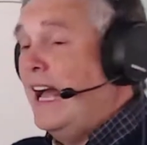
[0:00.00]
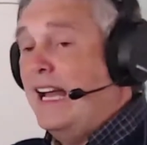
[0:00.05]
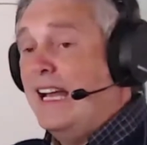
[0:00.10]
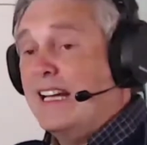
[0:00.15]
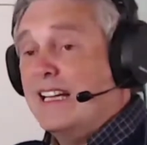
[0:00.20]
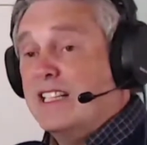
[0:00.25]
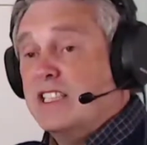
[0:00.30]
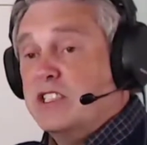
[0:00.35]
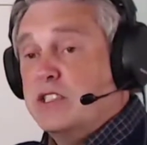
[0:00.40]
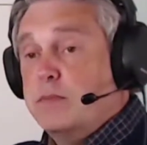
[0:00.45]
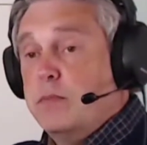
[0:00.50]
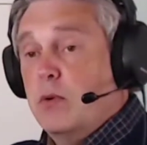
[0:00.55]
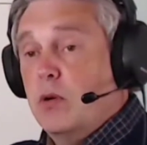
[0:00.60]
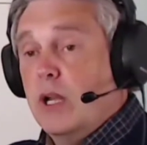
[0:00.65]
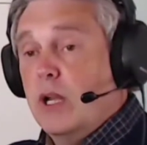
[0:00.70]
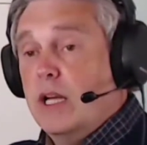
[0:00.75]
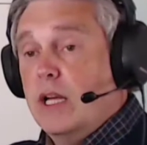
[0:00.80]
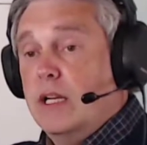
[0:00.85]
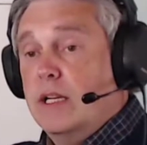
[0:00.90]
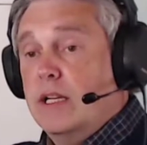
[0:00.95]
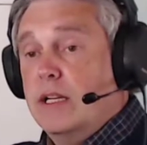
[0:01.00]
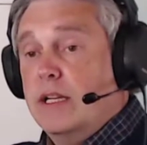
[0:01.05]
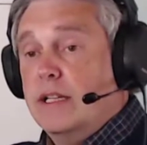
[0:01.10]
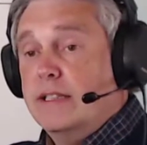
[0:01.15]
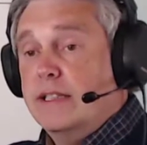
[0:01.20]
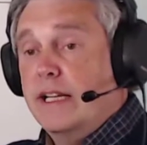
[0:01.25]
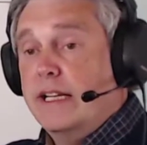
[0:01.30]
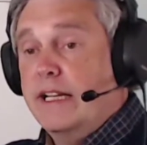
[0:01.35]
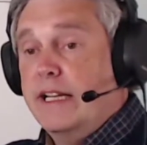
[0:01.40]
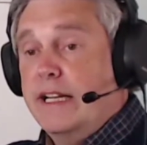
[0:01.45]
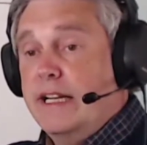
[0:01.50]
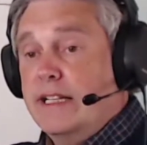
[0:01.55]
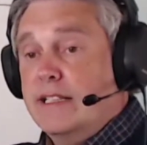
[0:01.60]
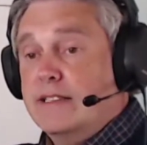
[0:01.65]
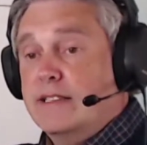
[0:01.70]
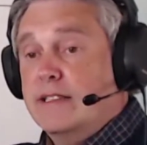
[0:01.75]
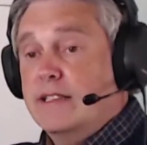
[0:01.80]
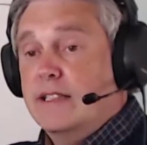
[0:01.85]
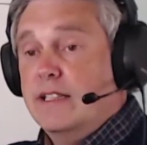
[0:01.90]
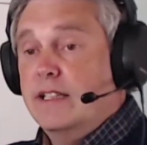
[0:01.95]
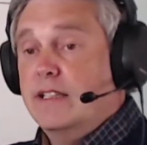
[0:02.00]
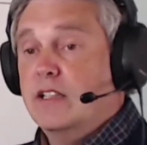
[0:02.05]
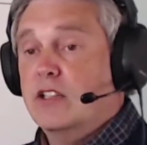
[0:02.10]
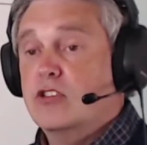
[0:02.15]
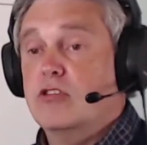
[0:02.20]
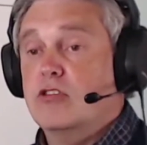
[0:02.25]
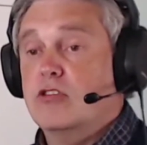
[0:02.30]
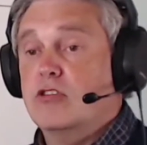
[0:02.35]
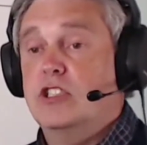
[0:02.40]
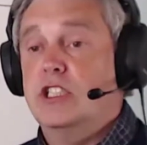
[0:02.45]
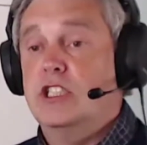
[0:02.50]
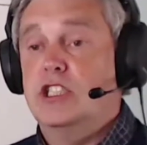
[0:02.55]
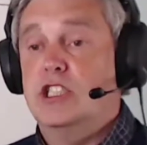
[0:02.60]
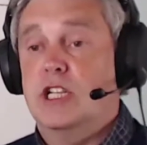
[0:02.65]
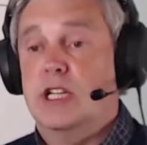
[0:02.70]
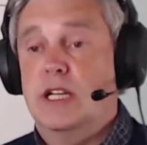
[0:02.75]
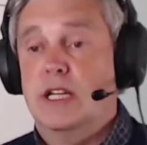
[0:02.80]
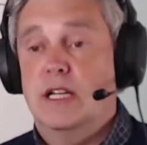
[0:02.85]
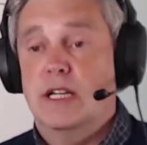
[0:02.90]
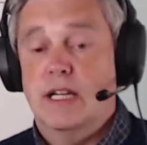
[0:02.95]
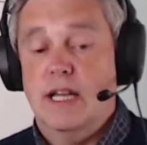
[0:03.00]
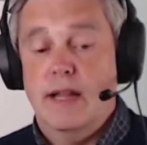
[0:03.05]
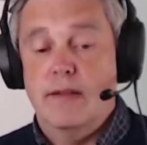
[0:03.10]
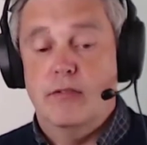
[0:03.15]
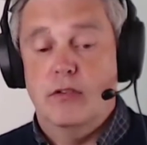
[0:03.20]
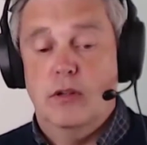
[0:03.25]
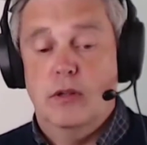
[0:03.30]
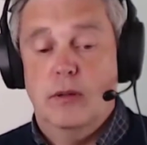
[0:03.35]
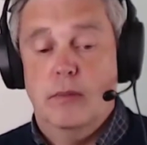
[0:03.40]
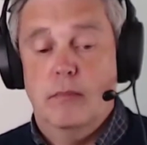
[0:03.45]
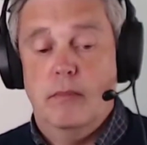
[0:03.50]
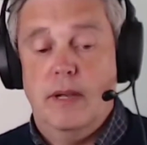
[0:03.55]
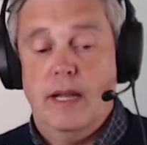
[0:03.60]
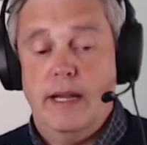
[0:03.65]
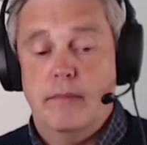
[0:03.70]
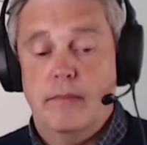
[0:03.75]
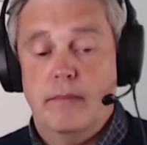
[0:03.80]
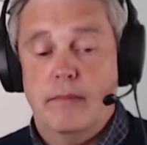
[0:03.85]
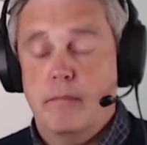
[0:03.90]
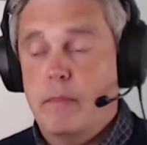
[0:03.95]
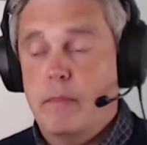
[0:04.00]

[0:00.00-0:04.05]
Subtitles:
a little smaller than it is in the strategic level plan.